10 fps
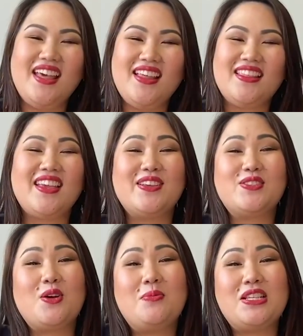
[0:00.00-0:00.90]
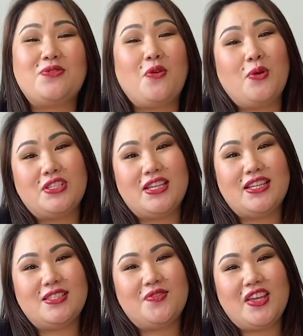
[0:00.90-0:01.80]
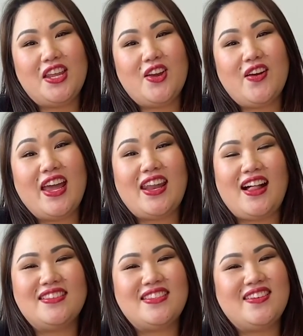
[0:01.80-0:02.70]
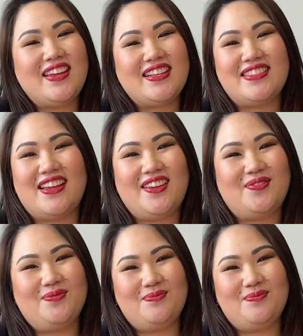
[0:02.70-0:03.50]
Thank you so much for watching this video and I'll see you next time.